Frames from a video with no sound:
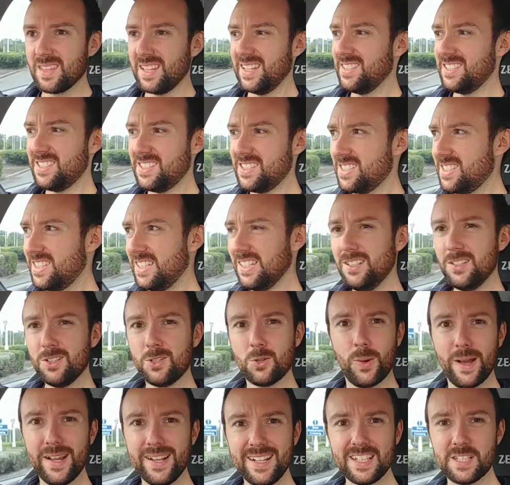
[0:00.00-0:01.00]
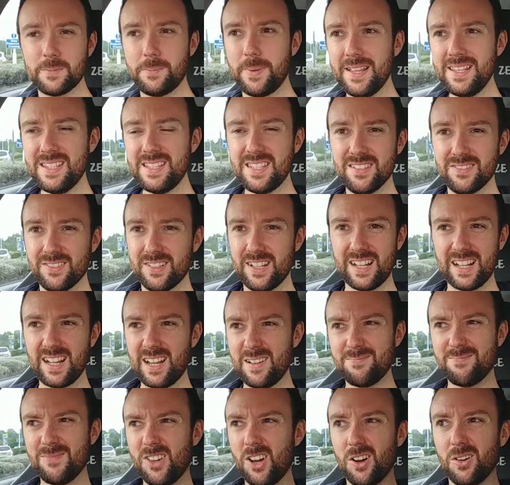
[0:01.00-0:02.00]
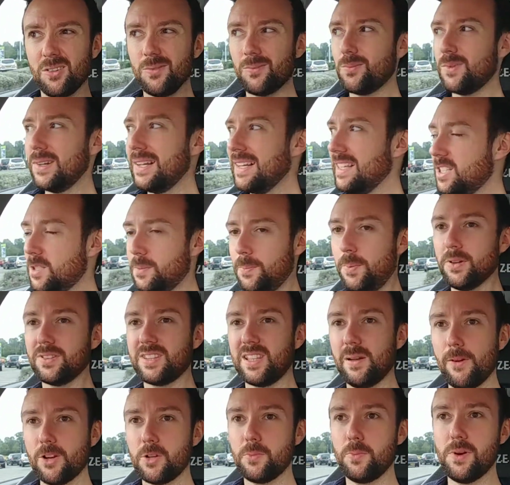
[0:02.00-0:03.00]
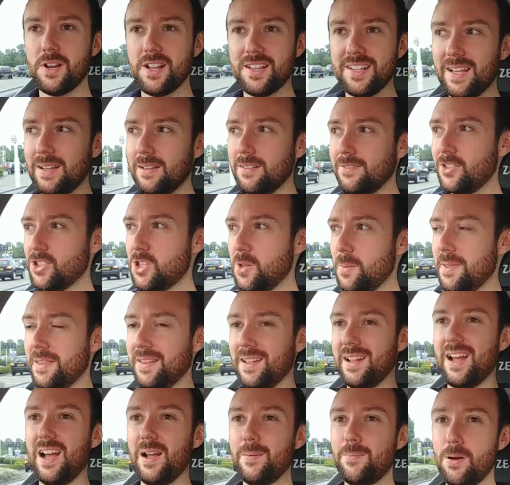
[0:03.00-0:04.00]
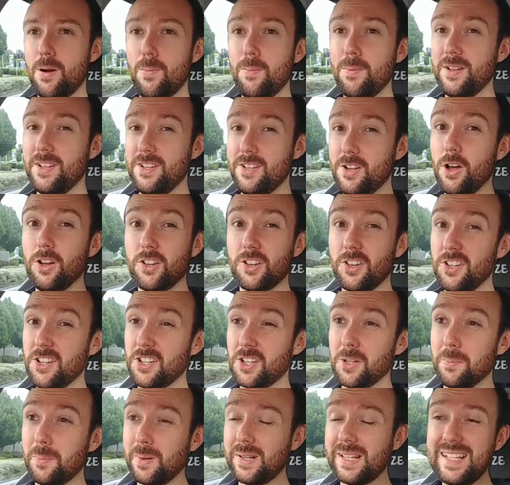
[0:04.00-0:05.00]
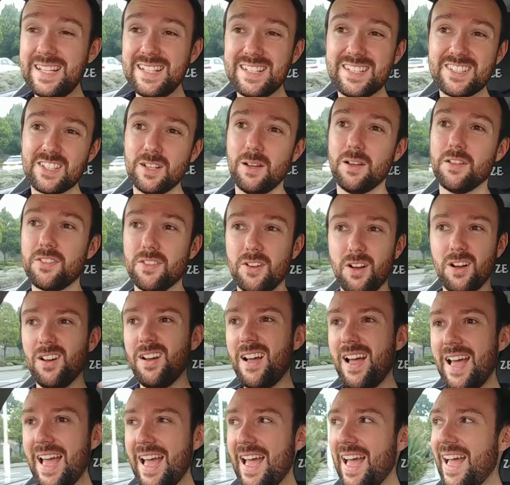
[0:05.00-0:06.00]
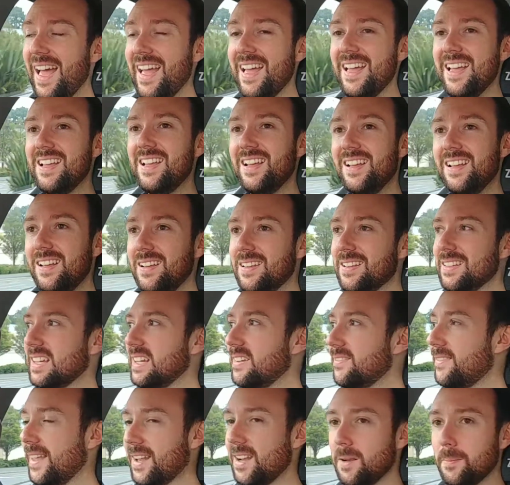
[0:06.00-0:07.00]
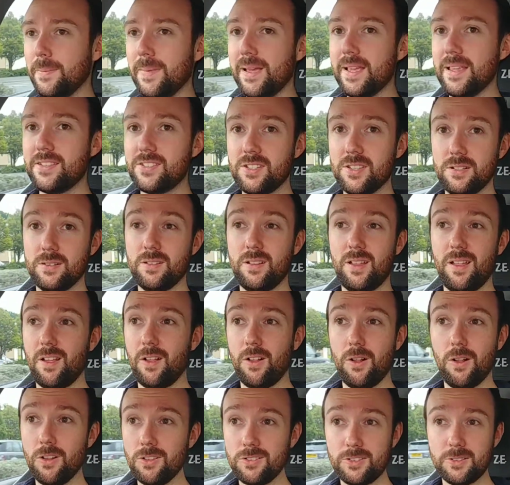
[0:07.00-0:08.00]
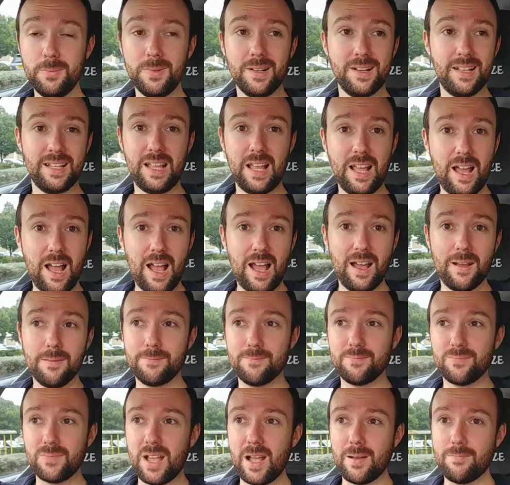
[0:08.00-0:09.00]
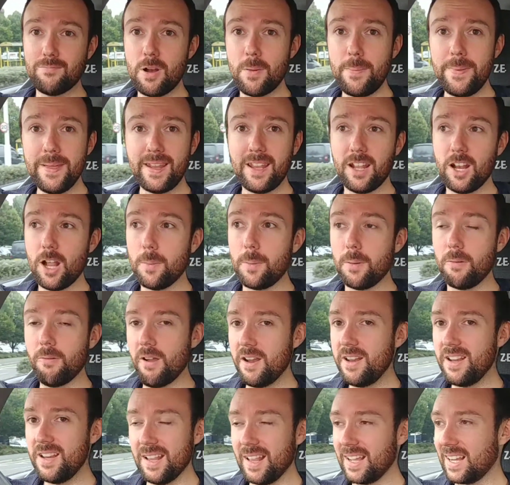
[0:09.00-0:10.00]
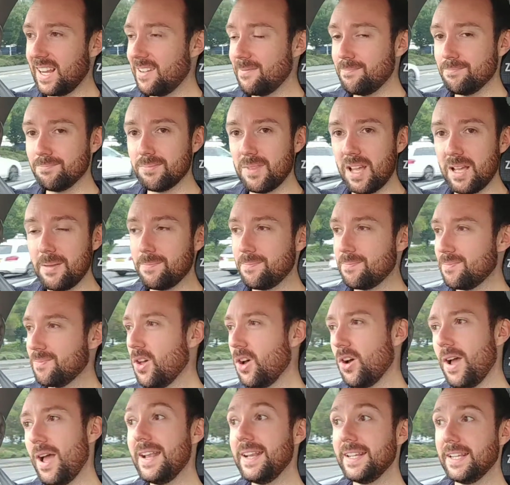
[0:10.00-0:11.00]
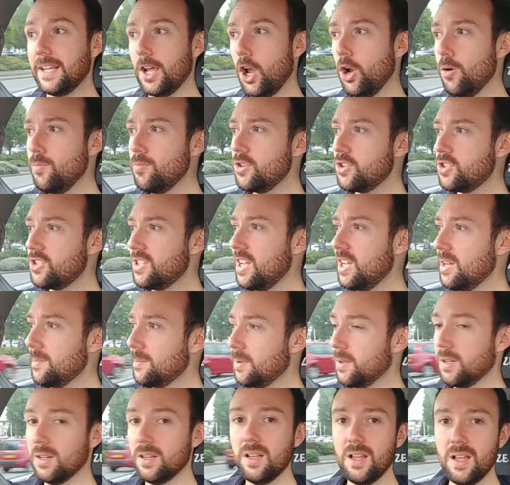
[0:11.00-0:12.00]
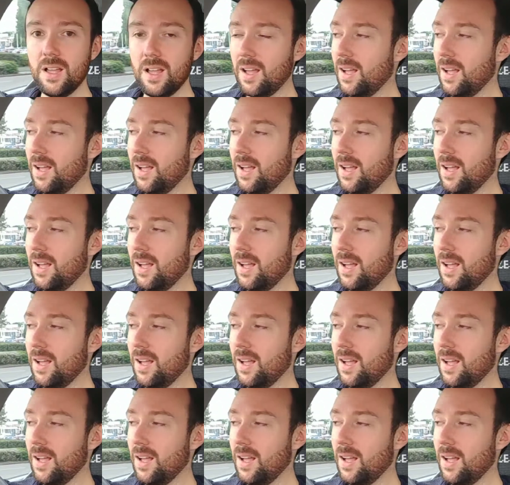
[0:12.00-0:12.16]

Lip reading: it's still quite expensive, and I'm not willing to put that much money down for something that I'm probably not going to complete. So I thought, give that a miss. So ultimately, I'm wrapping it up already. Like, I'm not heading home just yet, but